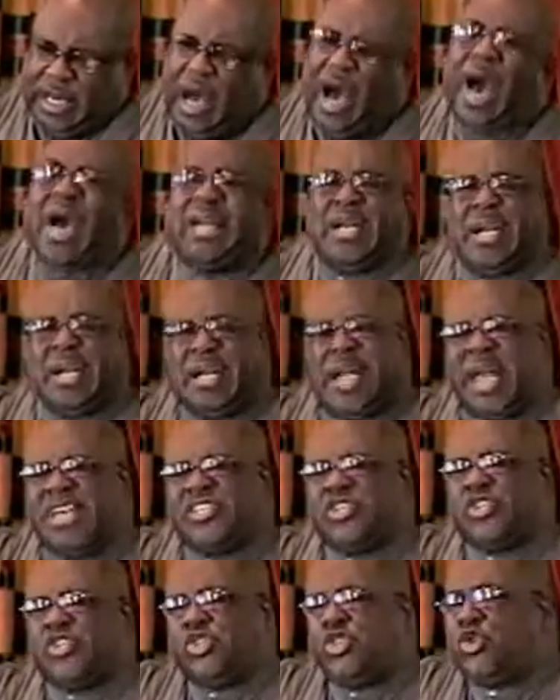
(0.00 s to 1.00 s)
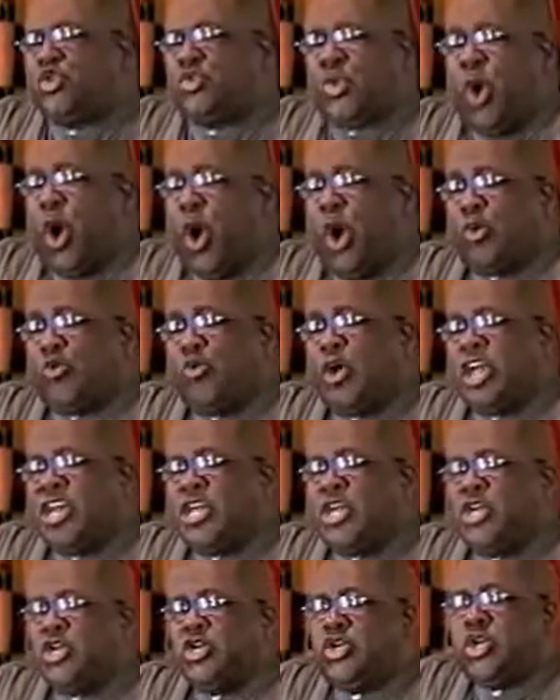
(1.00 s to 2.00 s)
unless you
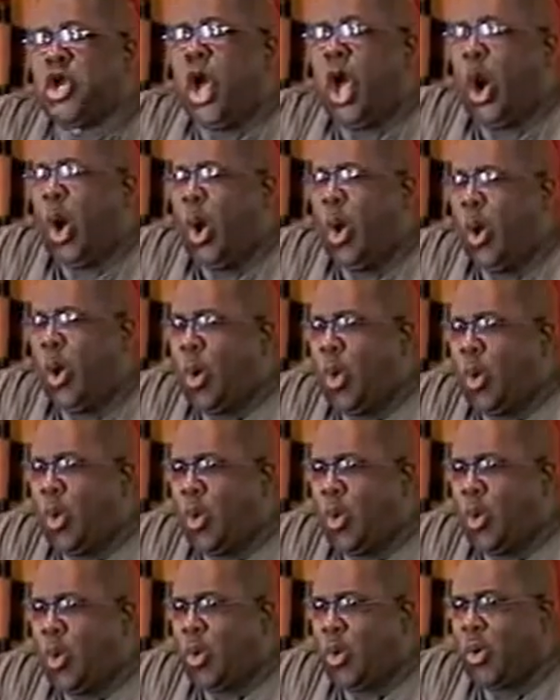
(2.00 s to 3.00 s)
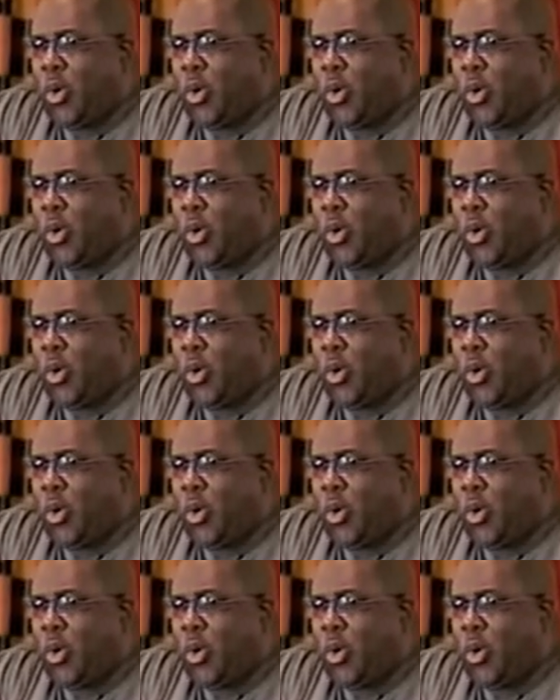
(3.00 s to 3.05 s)
already know